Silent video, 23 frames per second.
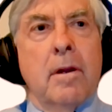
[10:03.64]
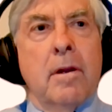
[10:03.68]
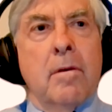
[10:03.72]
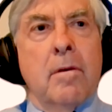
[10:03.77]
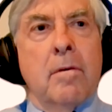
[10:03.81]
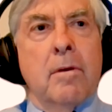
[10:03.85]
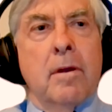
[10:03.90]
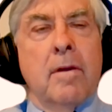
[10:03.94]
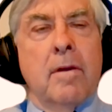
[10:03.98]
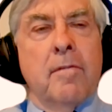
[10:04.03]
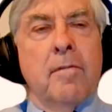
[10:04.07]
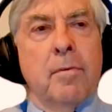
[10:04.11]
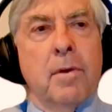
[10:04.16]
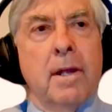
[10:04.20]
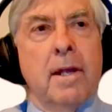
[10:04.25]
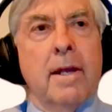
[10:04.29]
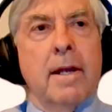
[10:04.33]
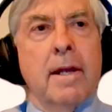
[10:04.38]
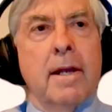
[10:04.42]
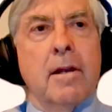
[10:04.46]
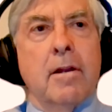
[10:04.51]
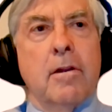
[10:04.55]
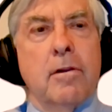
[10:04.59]
you know, if we
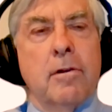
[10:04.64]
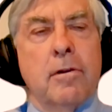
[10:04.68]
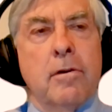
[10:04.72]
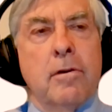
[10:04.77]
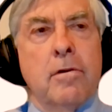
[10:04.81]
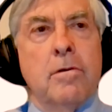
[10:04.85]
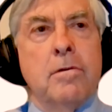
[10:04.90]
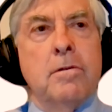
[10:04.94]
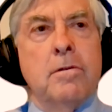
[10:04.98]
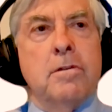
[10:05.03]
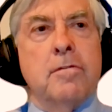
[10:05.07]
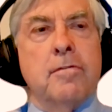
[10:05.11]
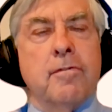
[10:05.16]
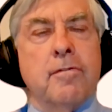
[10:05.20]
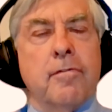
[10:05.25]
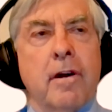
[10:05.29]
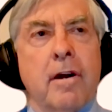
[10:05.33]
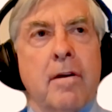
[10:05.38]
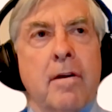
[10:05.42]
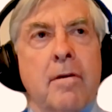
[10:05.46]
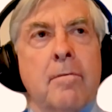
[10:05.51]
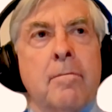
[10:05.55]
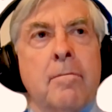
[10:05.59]
can get clues
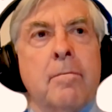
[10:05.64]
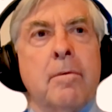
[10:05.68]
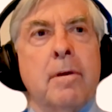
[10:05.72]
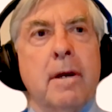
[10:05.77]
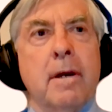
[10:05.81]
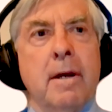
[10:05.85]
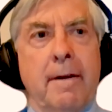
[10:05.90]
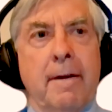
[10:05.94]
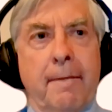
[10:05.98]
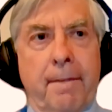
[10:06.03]
from